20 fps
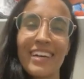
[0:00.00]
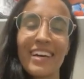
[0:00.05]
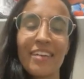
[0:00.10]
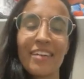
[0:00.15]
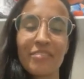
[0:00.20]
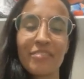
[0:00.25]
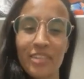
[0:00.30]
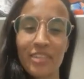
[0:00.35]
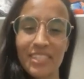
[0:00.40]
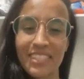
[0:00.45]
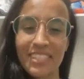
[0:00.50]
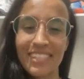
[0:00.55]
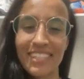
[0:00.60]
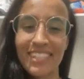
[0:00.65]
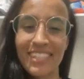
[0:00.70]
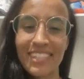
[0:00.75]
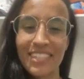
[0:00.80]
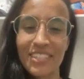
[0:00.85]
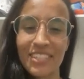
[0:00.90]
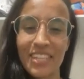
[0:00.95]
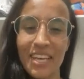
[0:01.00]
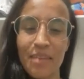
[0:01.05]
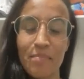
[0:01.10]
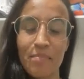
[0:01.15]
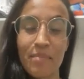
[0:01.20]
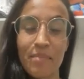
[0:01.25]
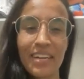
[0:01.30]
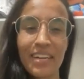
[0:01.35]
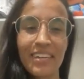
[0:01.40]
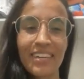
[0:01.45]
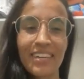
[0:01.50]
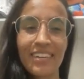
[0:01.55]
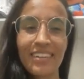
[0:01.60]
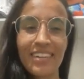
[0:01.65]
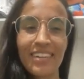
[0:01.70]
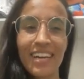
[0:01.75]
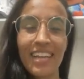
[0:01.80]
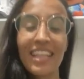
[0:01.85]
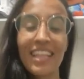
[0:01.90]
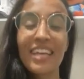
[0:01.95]
Of course, I need to get better.
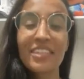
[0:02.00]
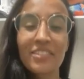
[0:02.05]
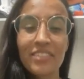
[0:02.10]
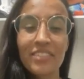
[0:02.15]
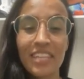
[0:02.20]
I like to